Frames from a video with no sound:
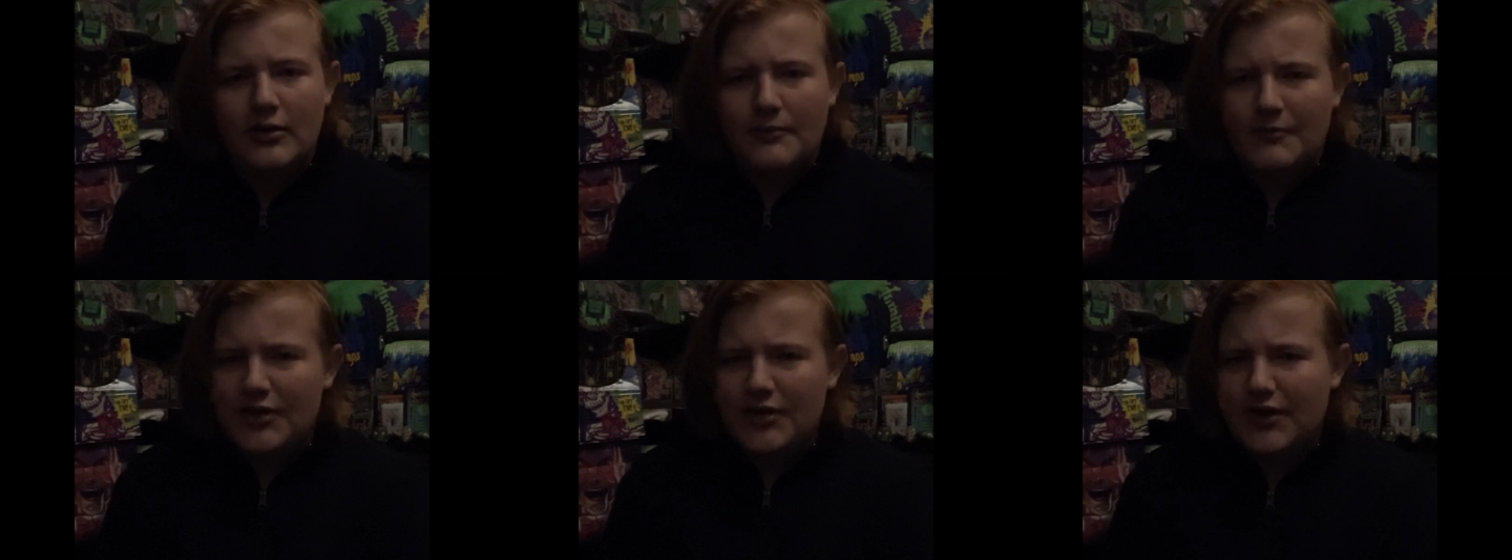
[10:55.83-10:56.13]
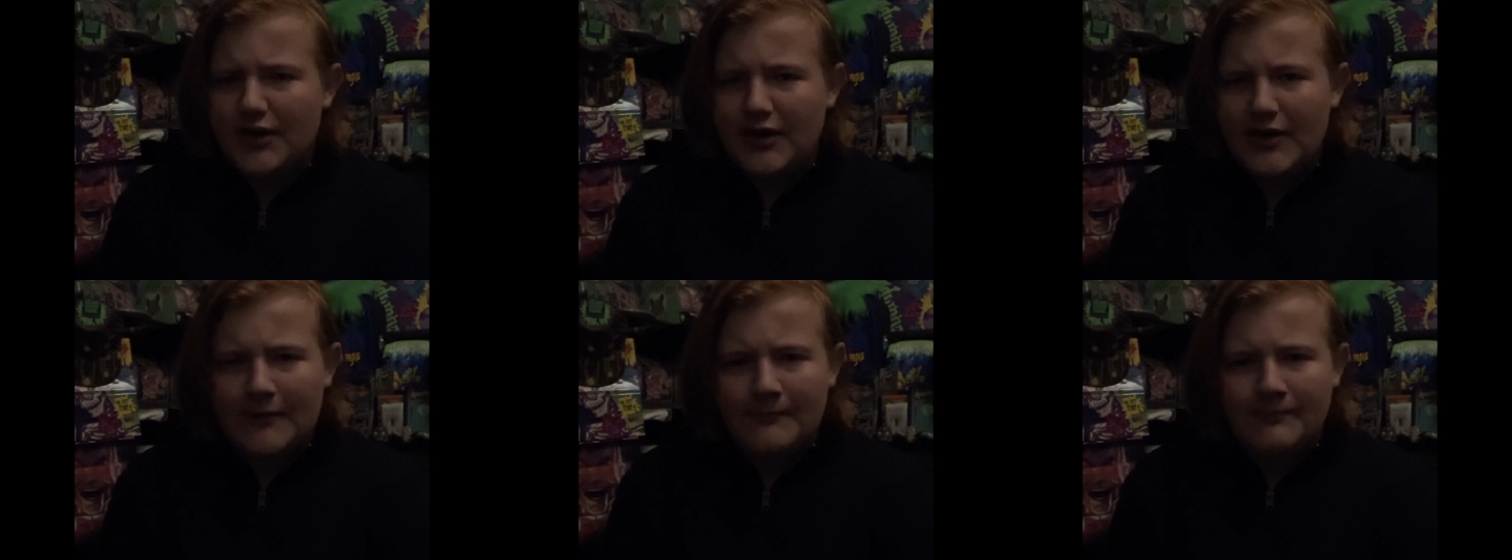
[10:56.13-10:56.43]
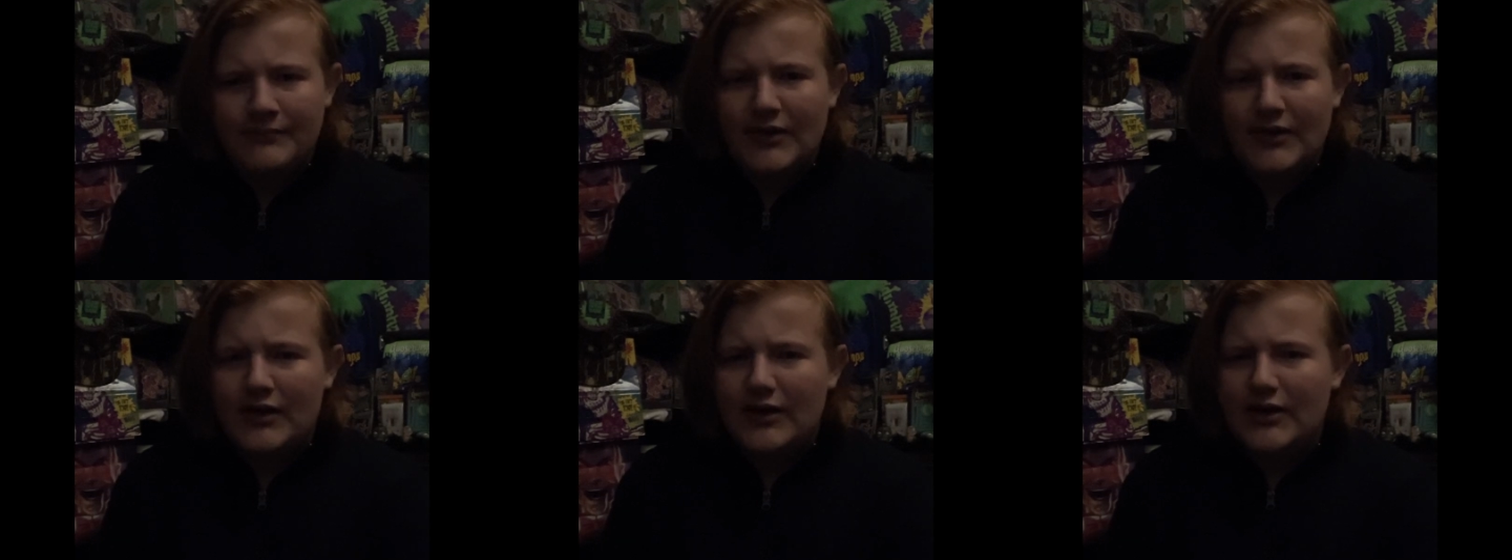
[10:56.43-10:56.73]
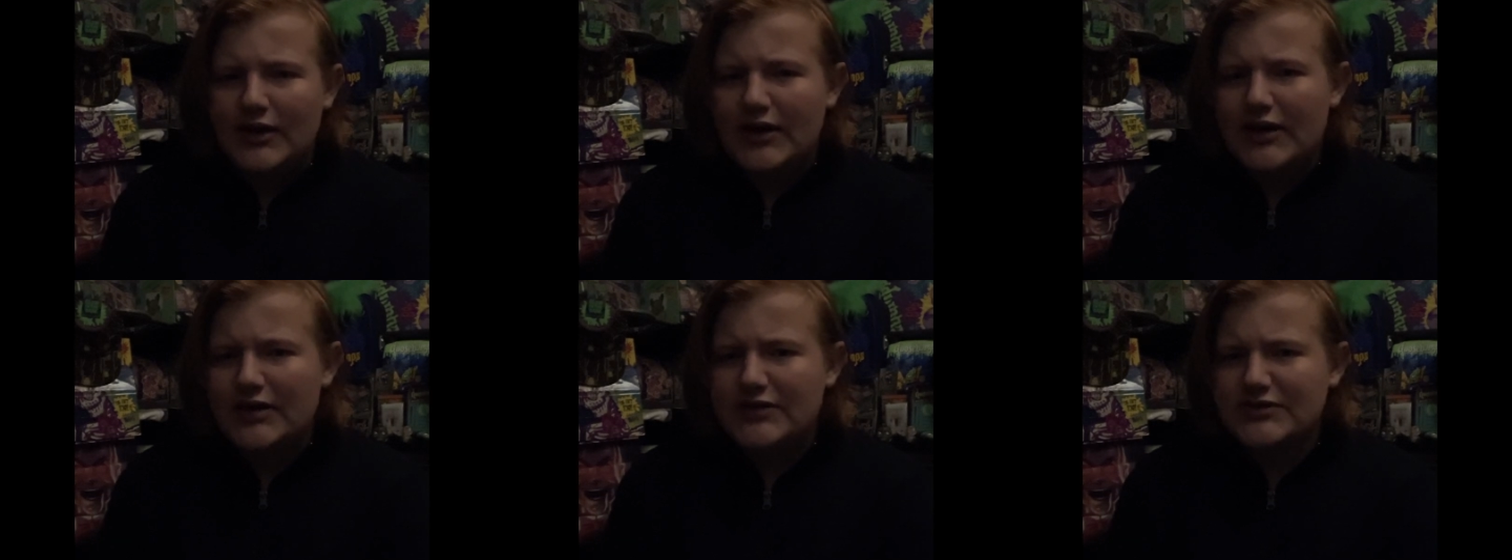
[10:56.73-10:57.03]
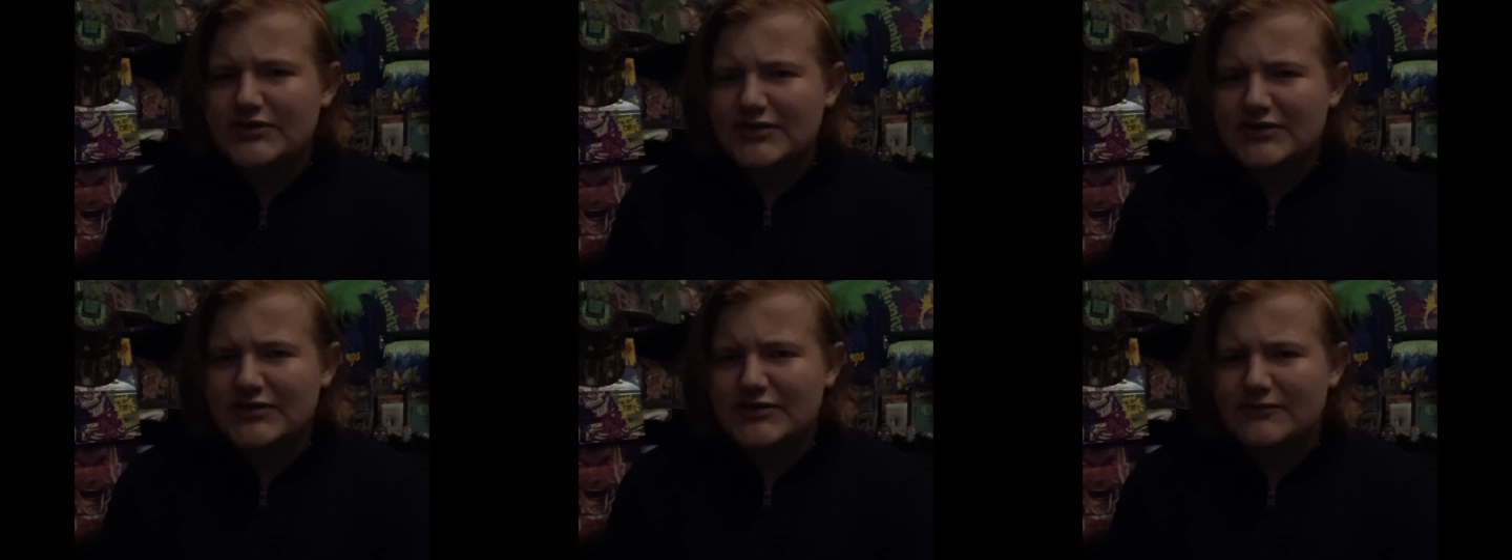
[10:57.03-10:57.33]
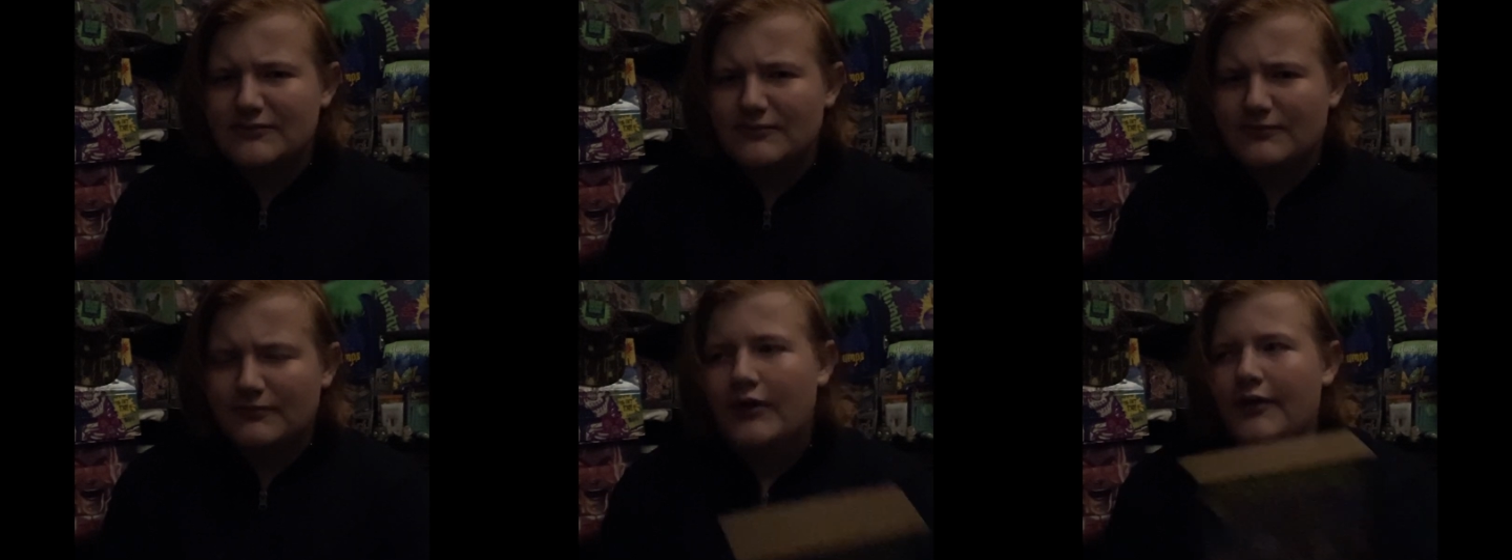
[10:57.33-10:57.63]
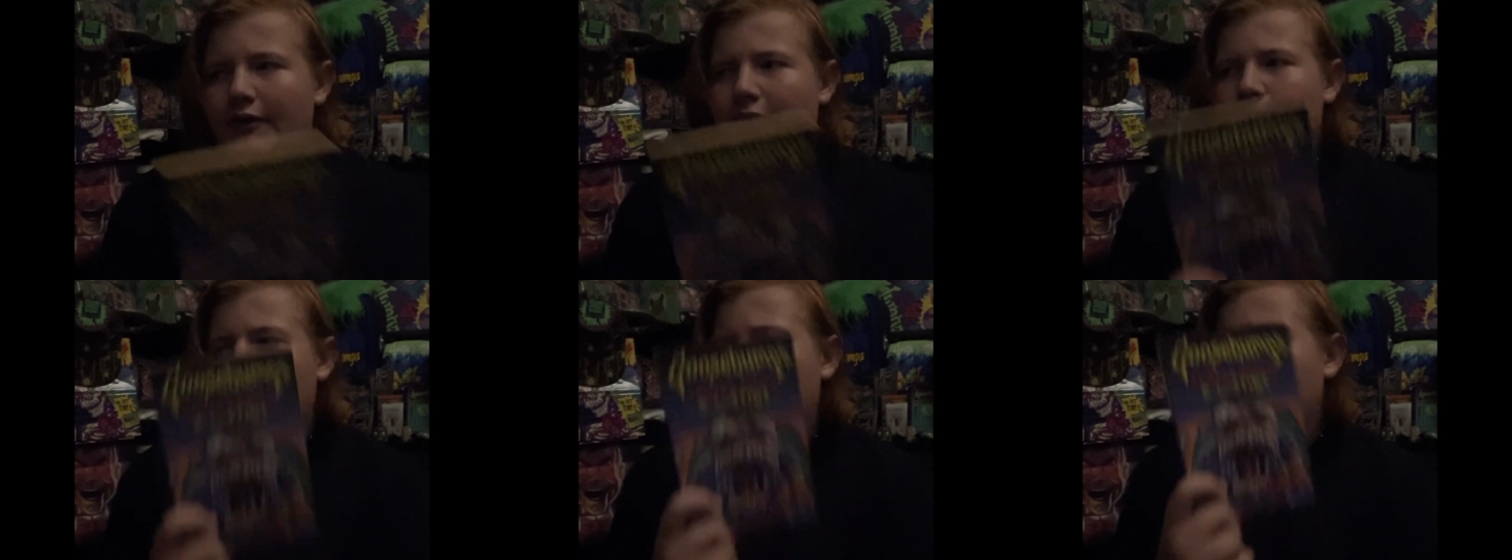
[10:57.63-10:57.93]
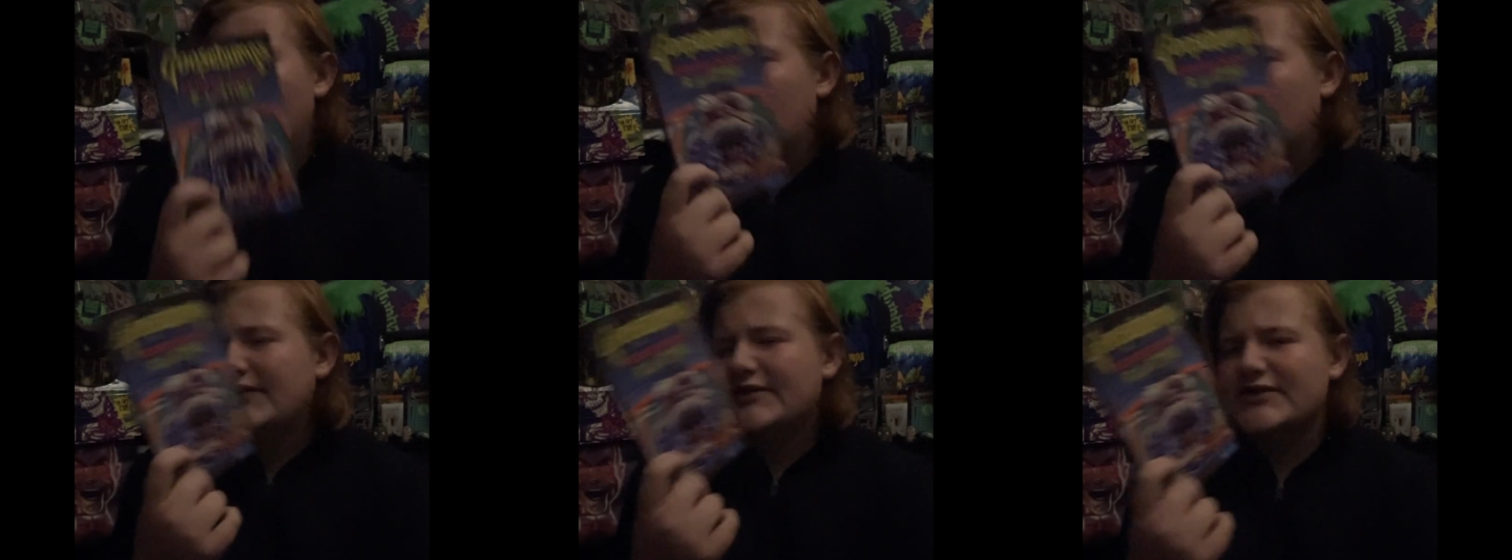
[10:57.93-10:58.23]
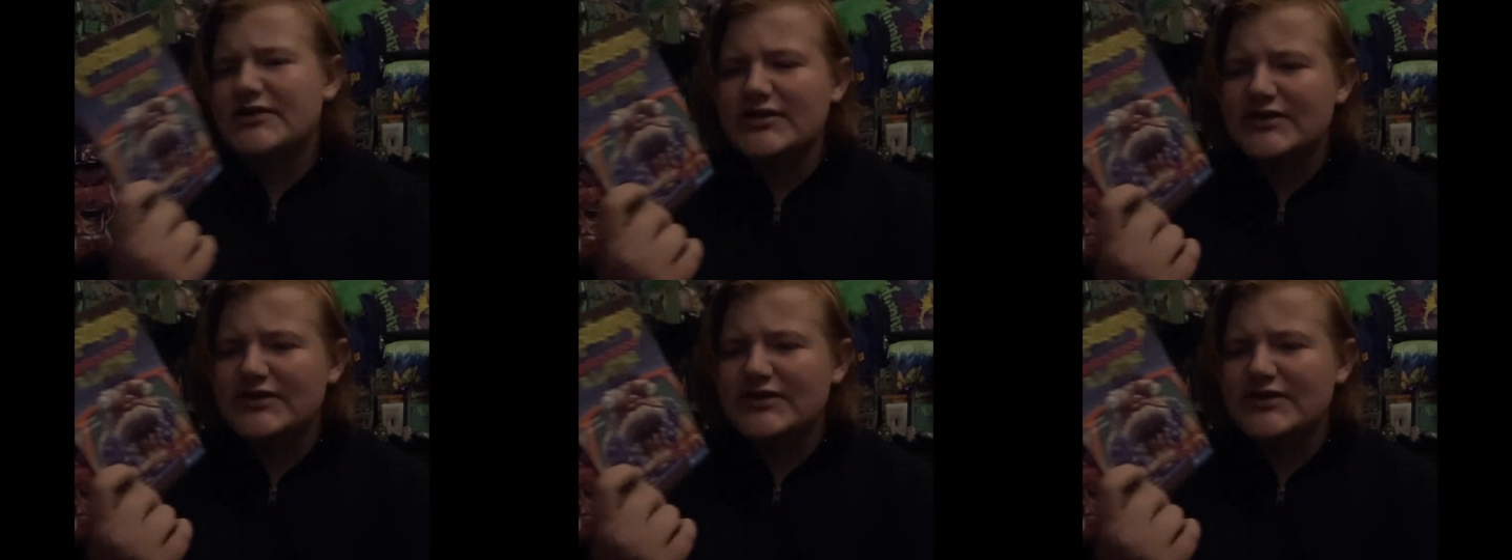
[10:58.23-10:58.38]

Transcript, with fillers: But uh, yeah, it's just, it's